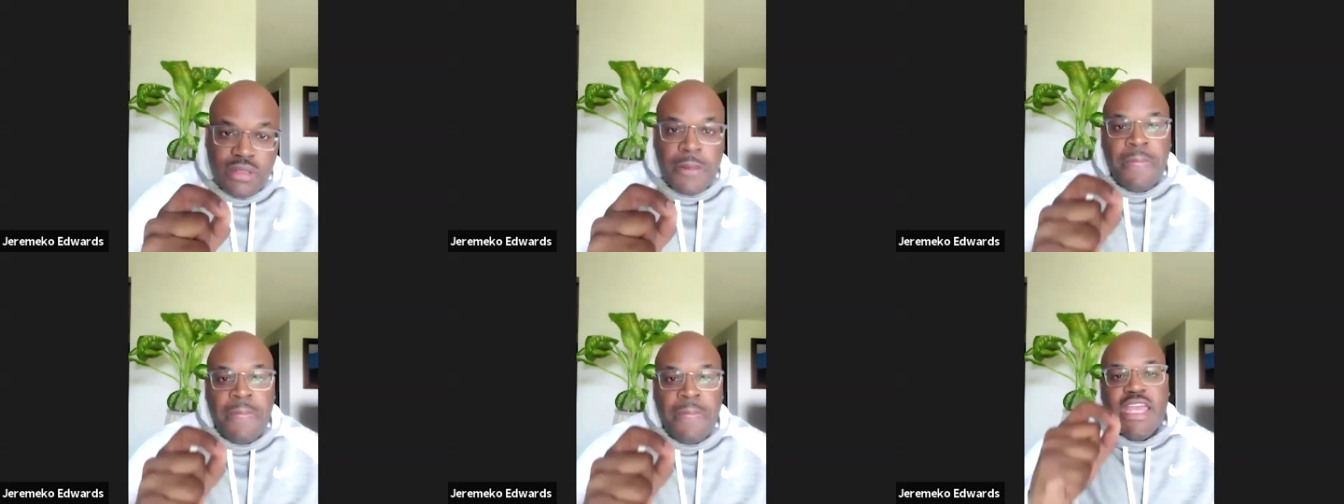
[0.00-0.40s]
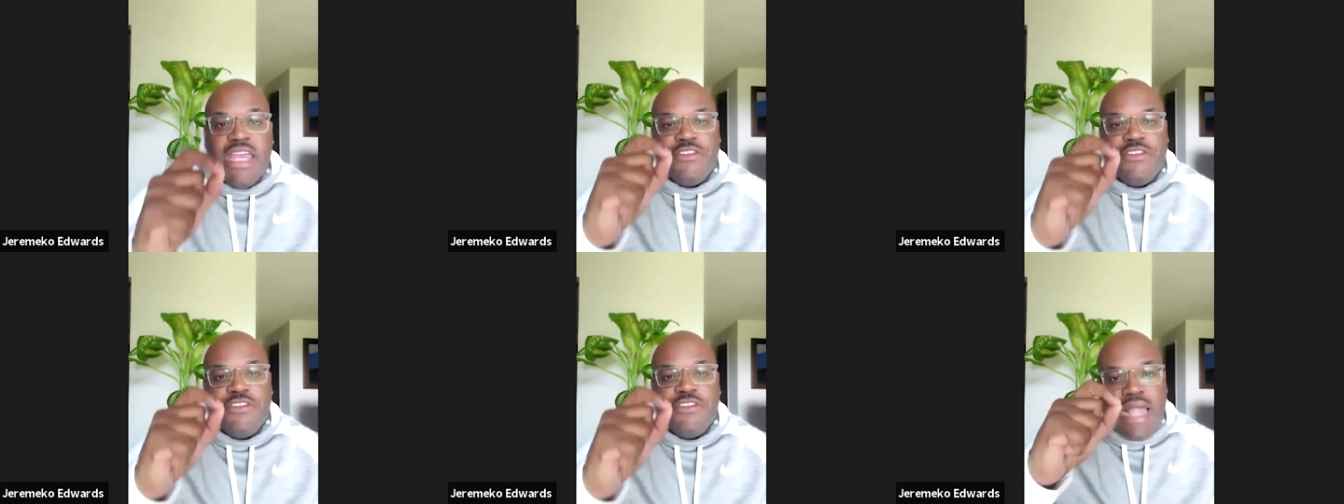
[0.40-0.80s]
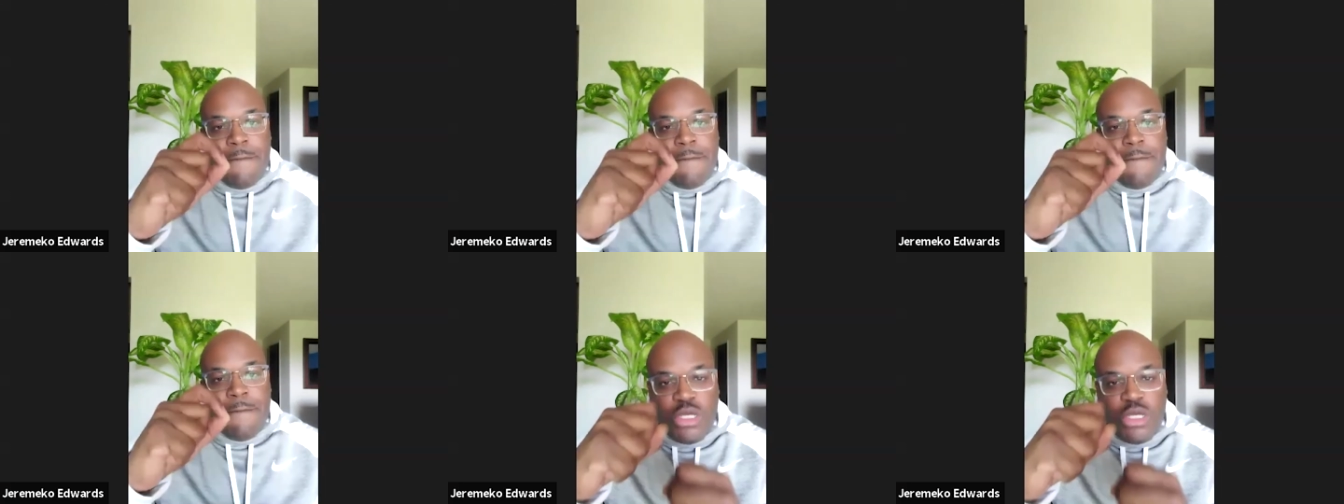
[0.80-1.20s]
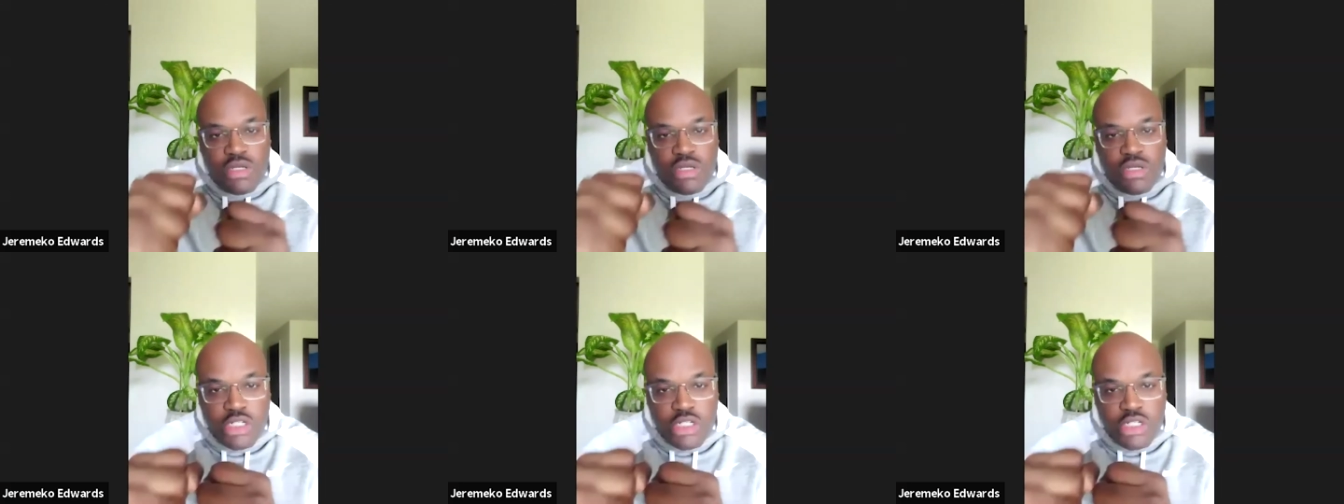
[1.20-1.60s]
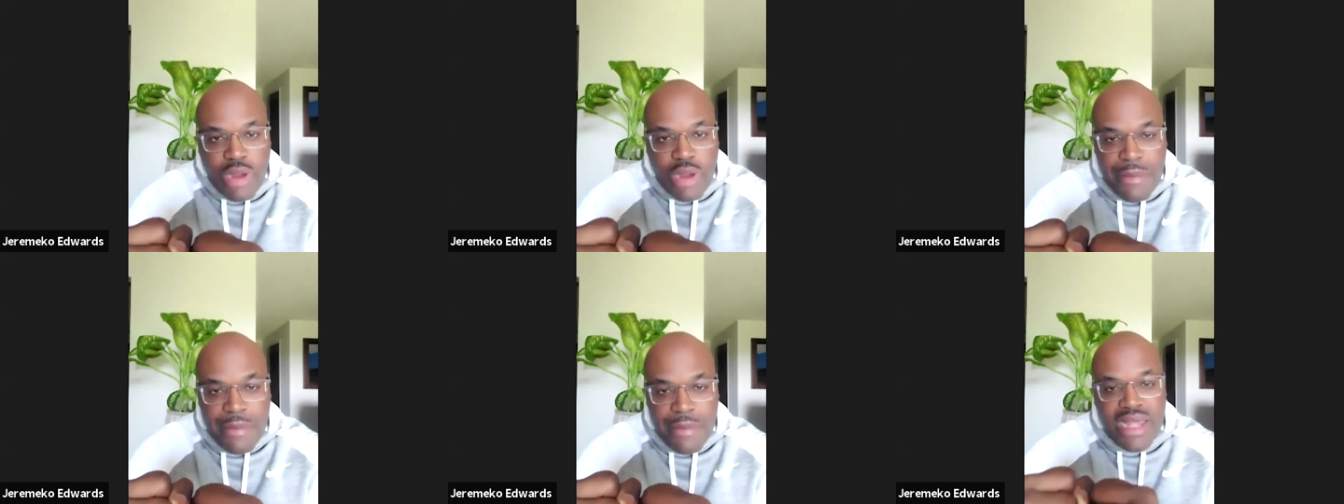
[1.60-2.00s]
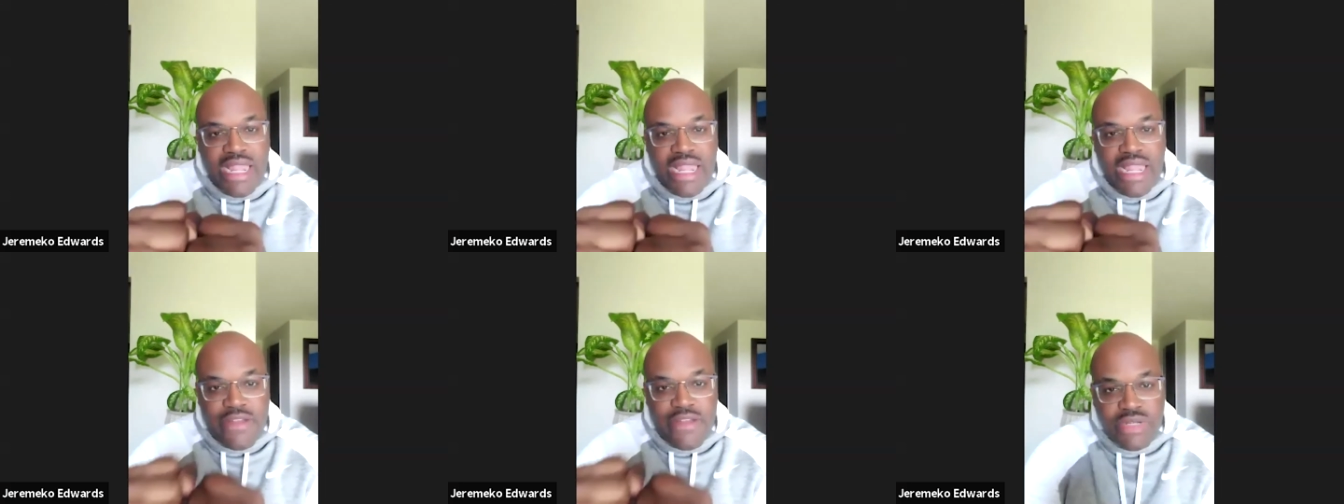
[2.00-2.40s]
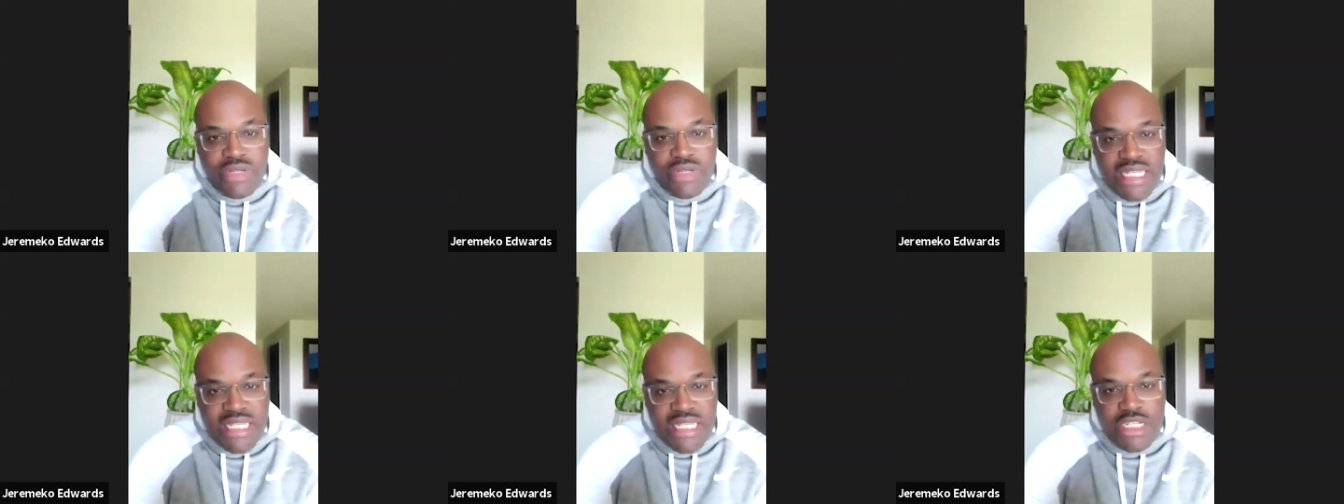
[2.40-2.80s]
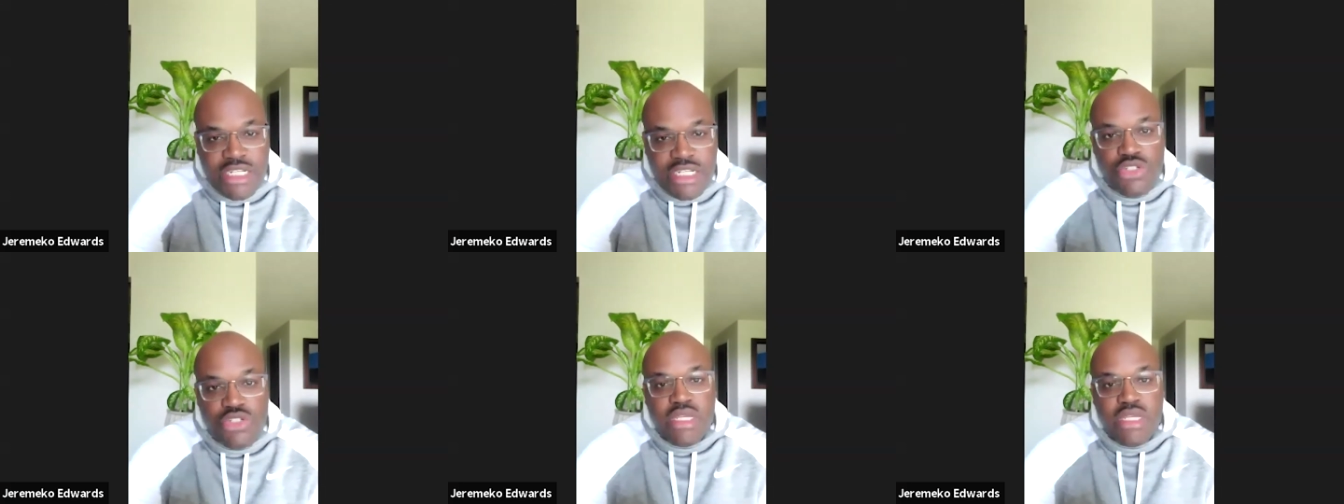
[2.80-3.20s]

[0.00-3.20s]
If you're not milking the crap out of every lead that you get,